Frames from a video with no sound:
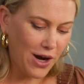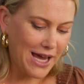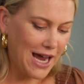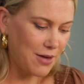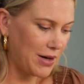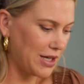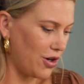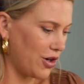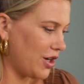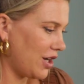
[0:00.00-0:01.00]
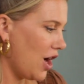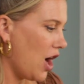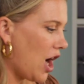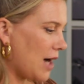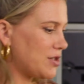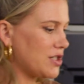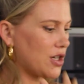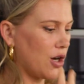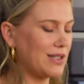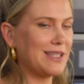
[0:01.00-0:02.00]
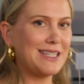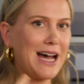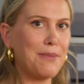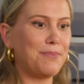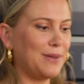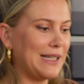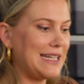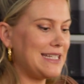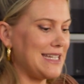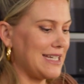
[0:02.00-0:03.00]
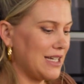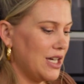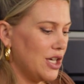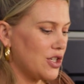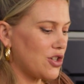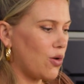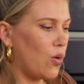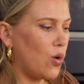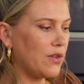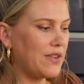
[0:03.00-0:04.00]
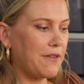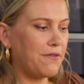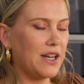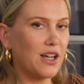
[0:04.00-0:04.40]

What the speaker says: I add my yogurt, I'm just going to start blending so all of that feta